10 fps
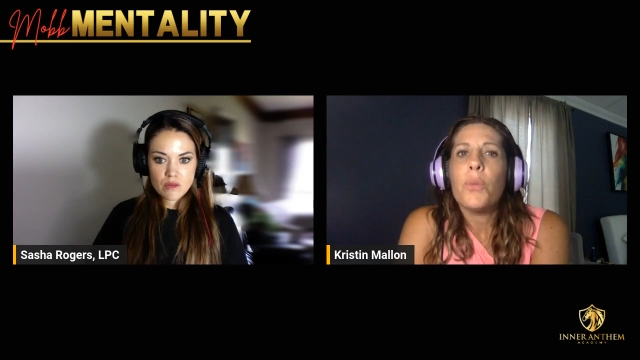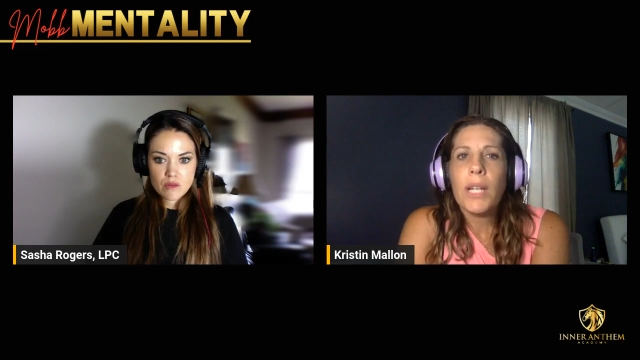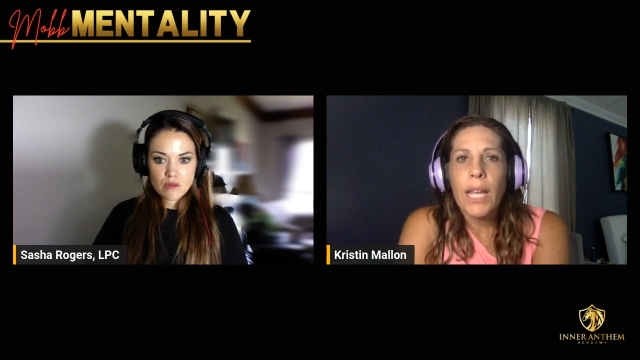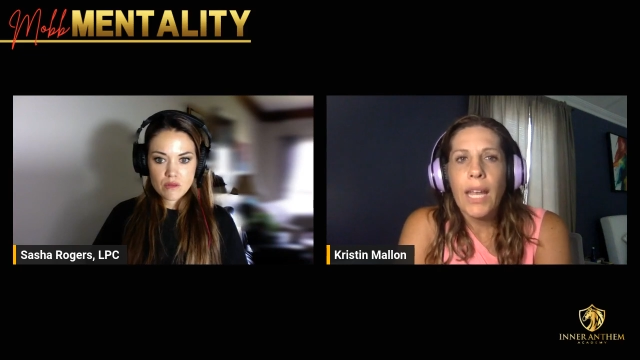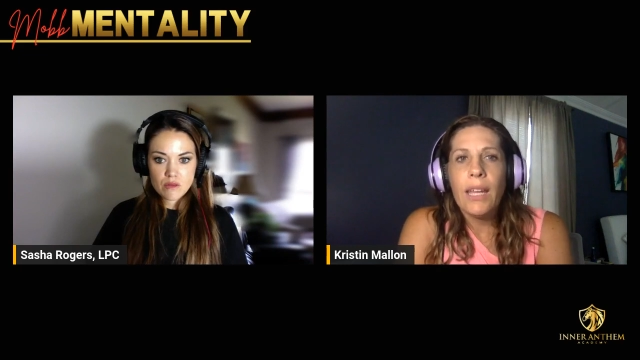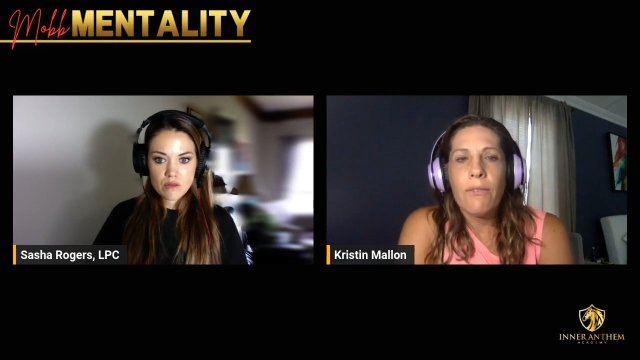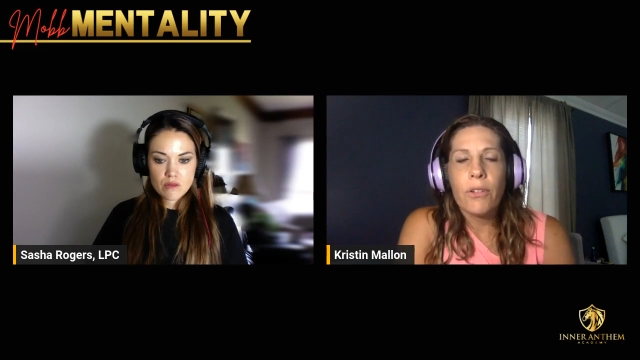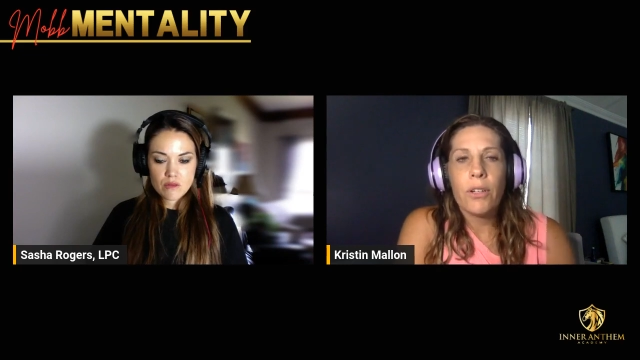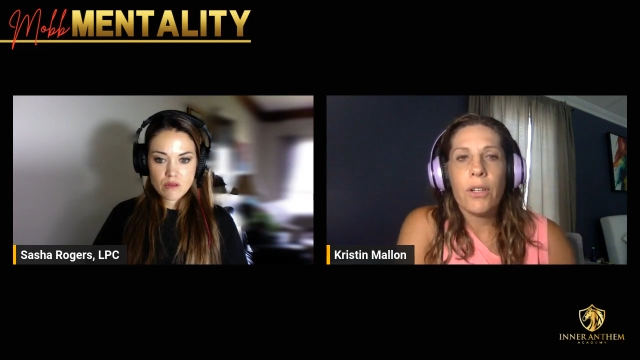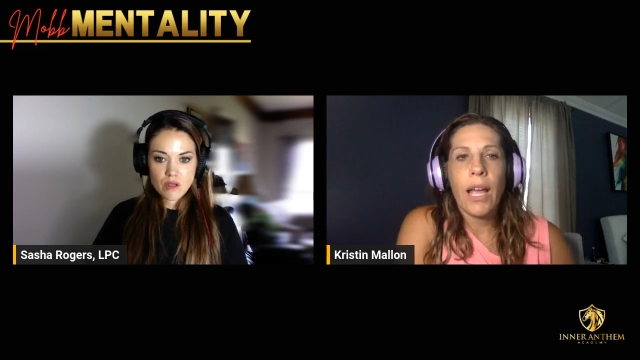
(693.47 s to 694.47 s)
Speaker 1: 28
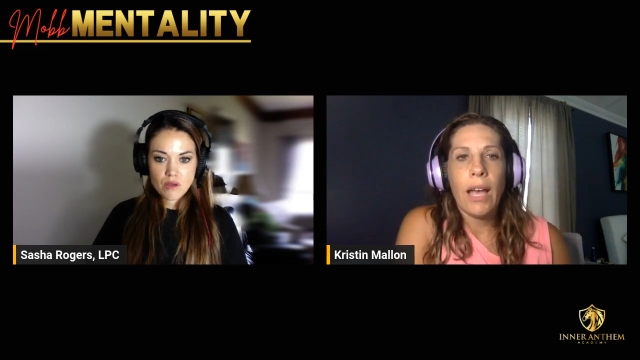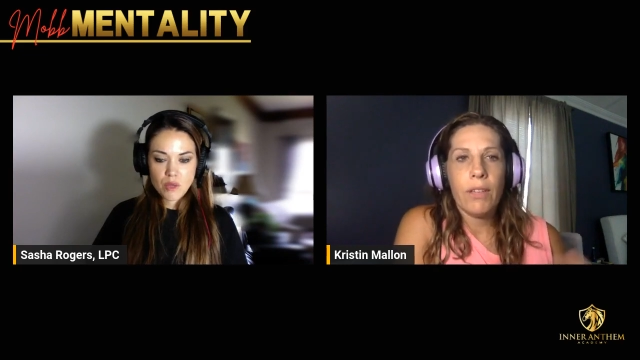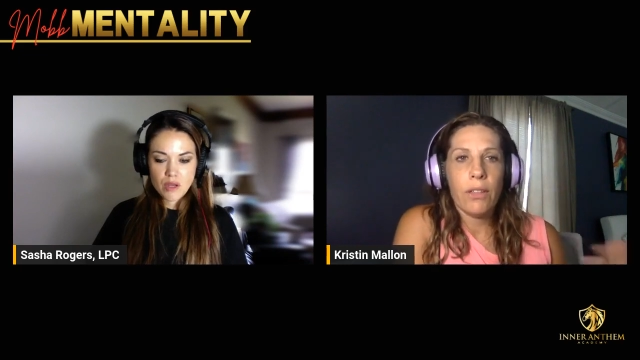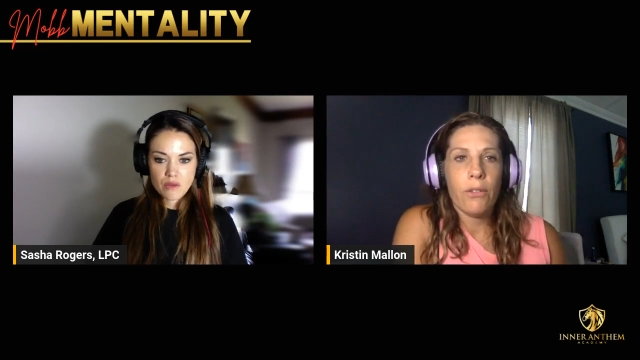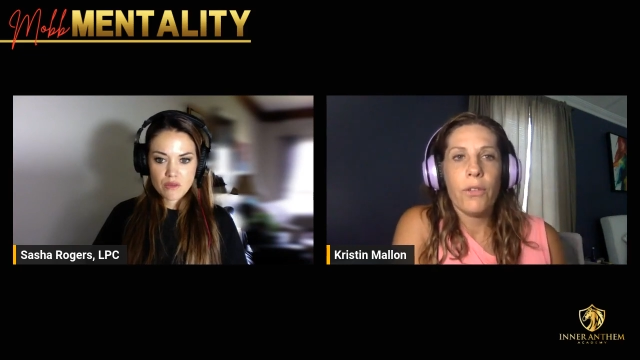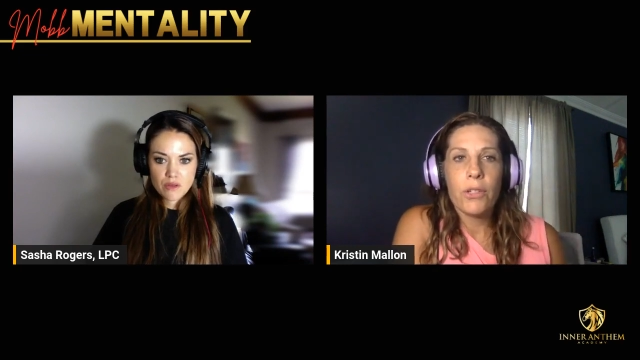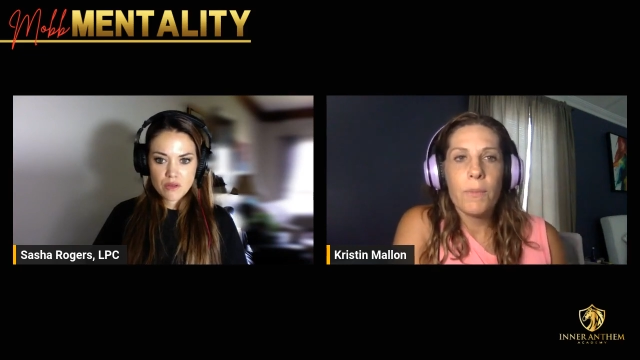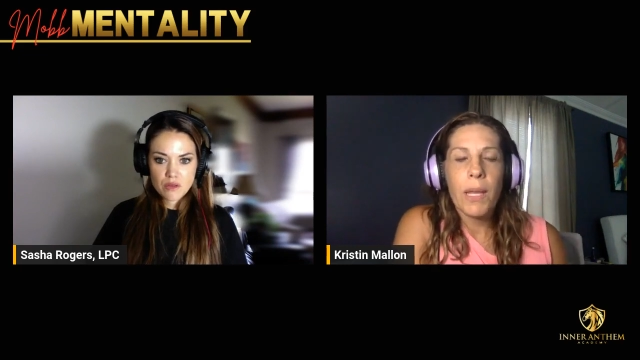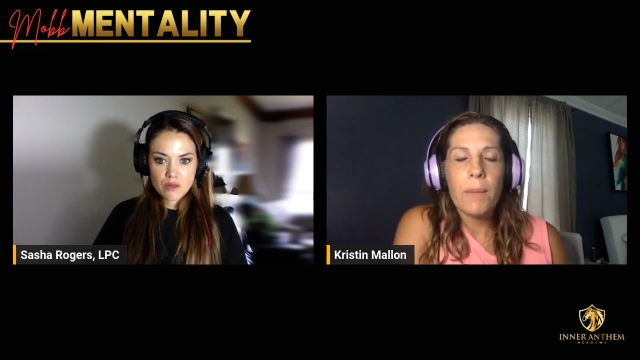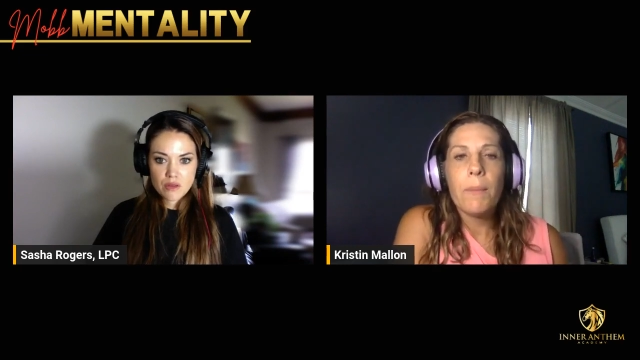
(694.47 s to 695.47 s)
for oh, having wow. their first
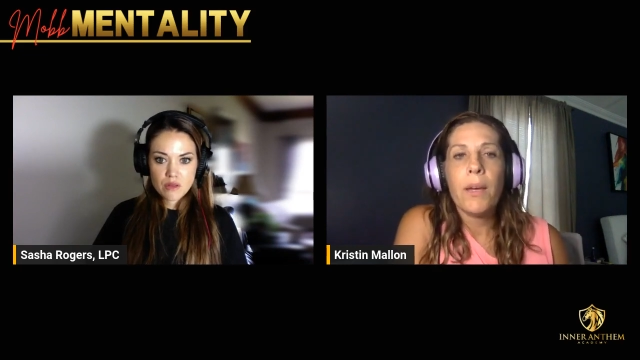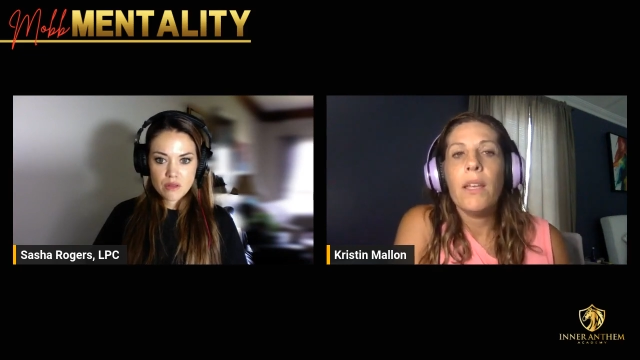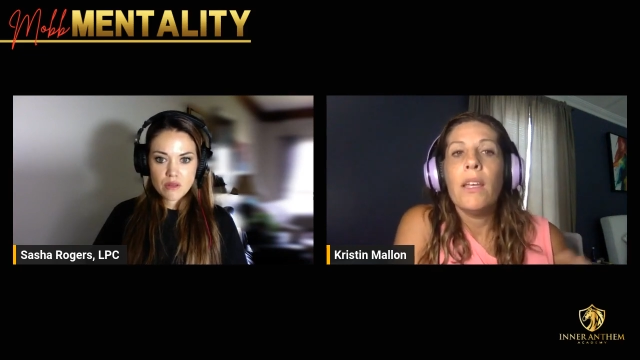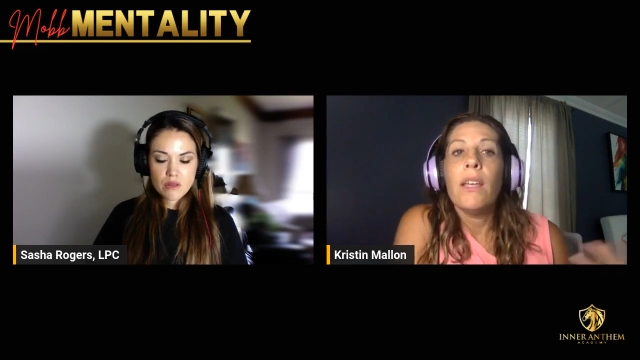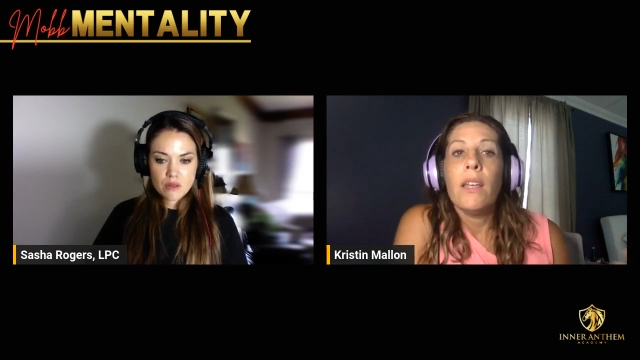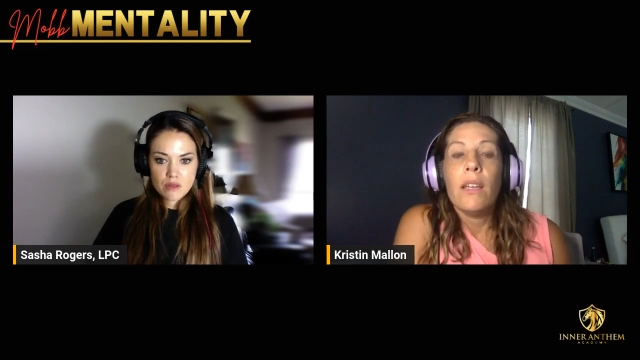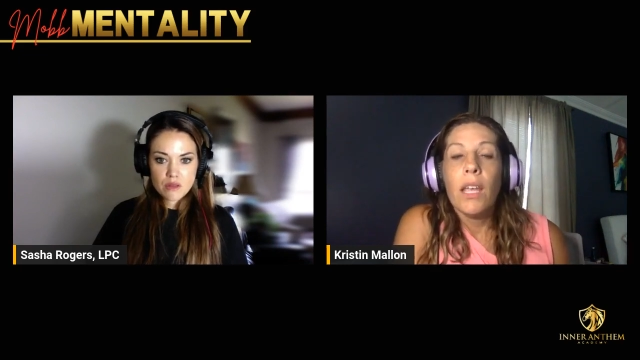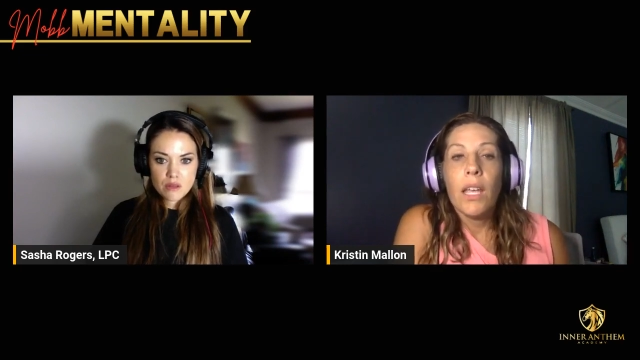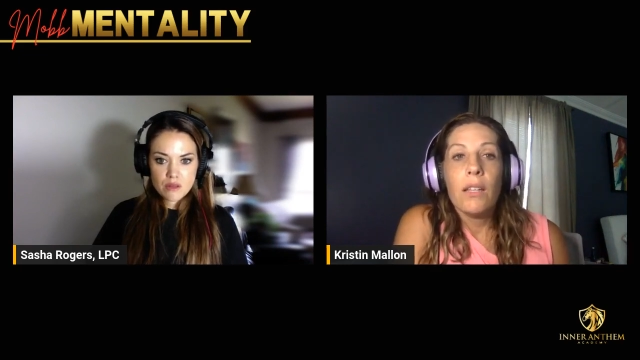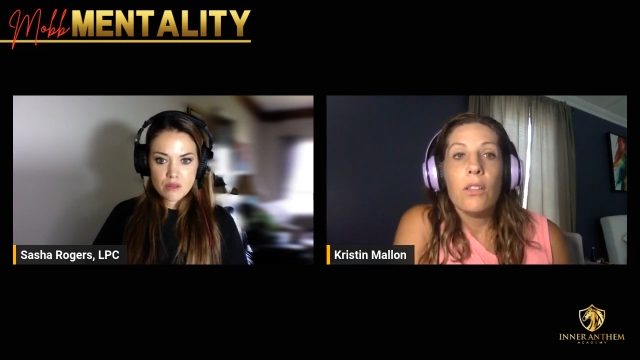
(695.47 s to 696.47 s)
baby, but
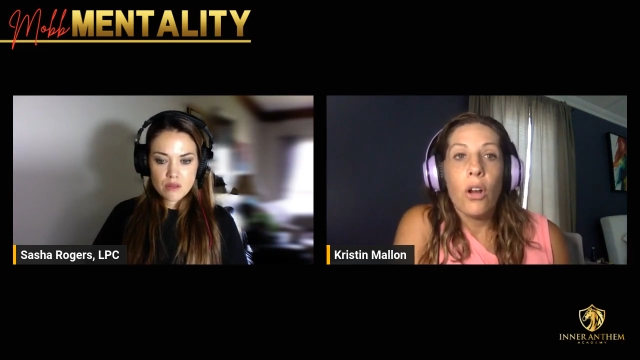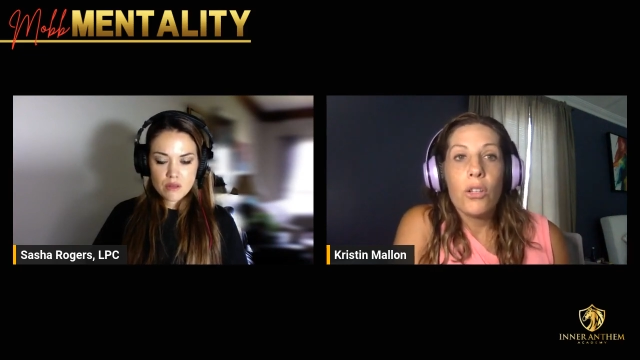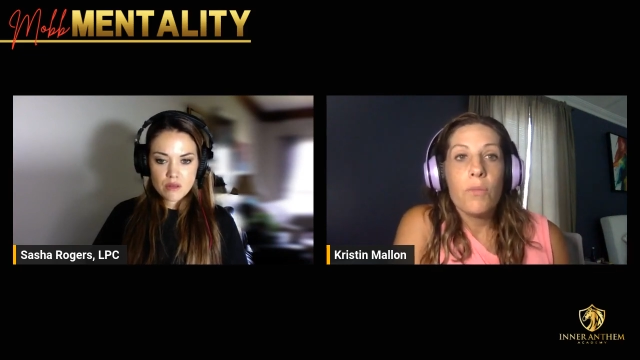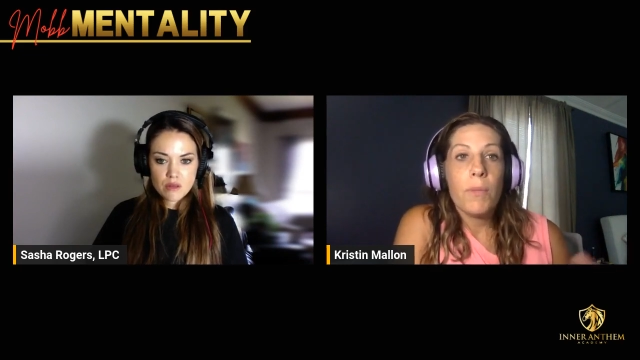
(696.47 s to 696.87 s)
in large